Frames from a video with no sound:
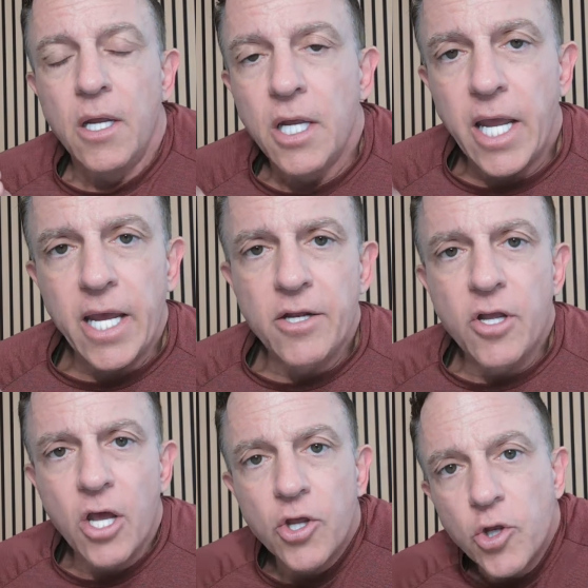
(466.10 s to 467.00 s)
And
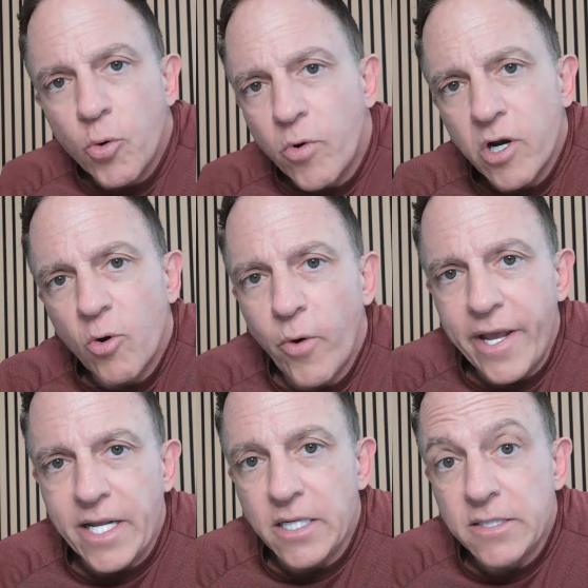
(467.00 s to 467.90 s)
you want to
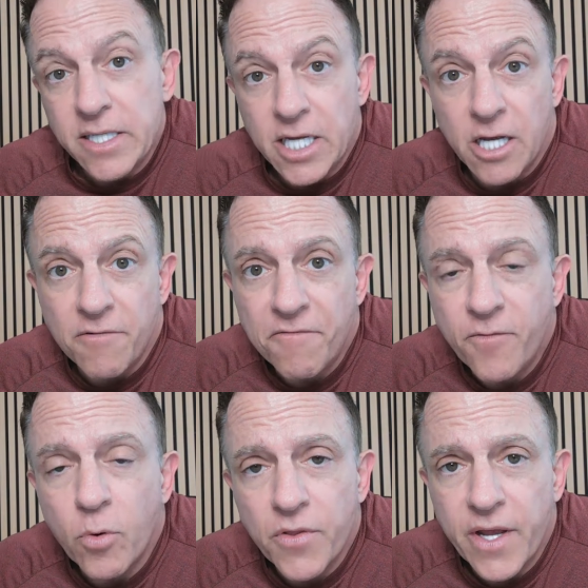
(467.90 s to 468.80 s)
wait to get
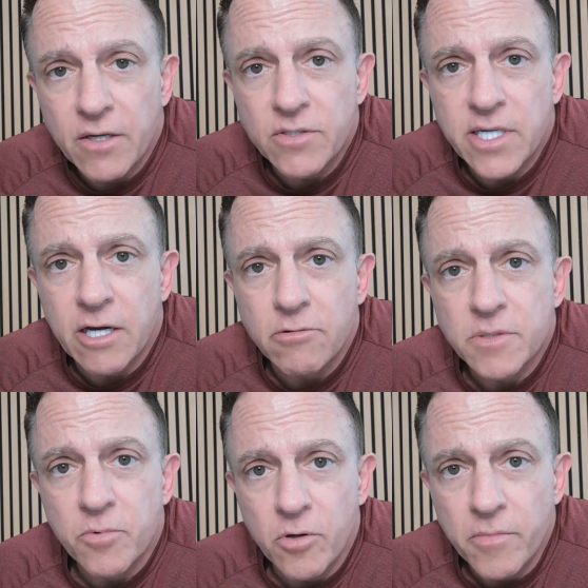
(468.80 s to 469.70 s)
$4,000
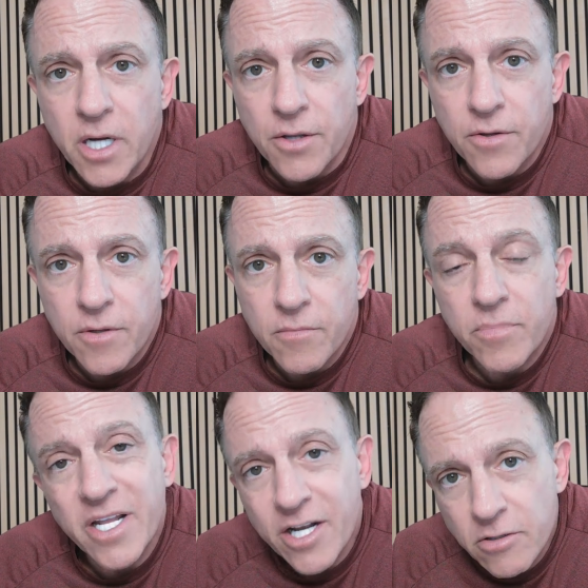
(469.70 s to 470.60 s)
per month.
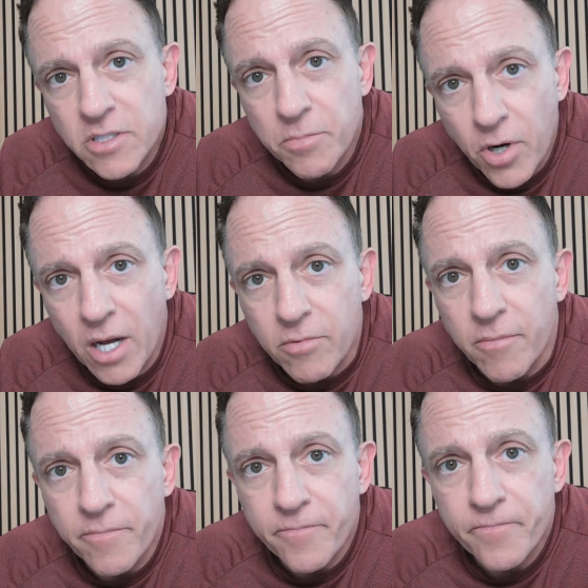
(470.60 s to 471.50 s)
But here's the problem
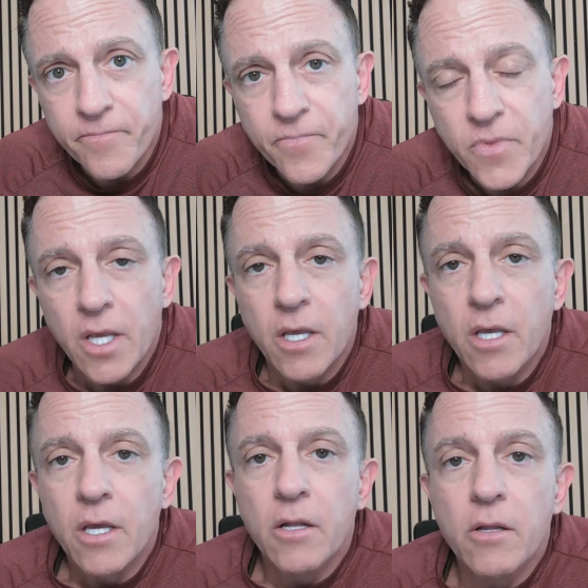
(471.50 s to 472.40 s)

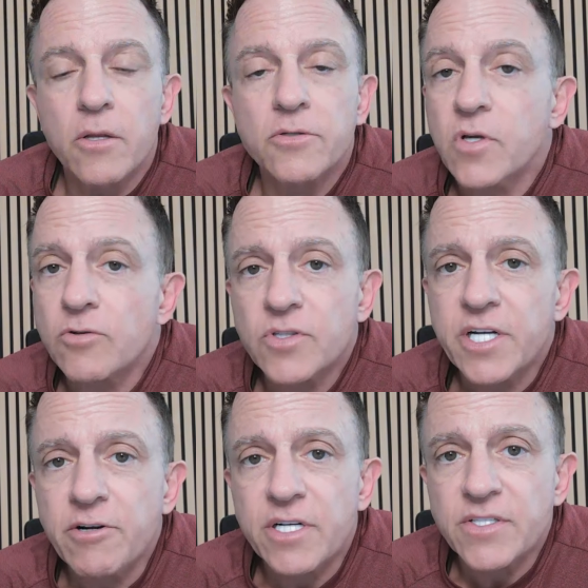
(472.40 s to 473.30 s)
Social
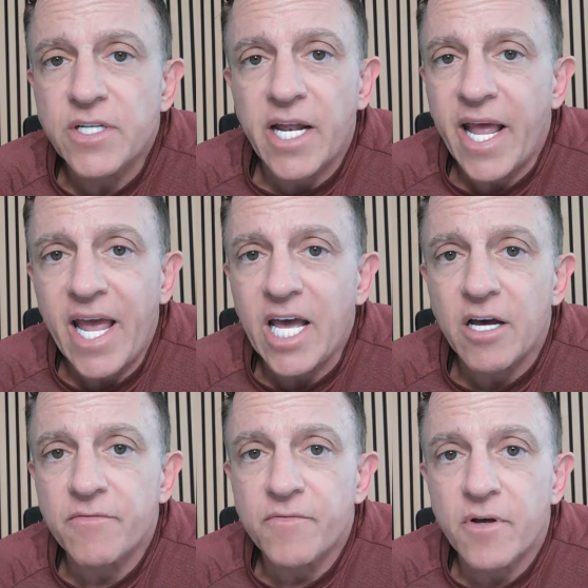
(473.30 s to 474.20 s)
Security does not
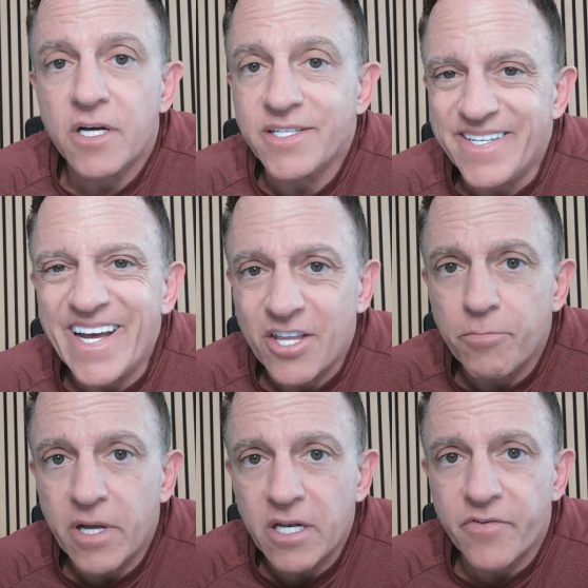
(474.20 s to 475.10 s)
have a death
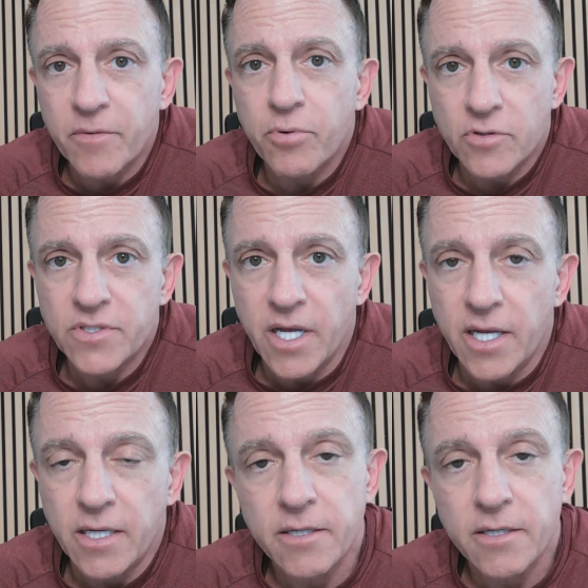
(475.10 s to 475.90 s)
benefit per se.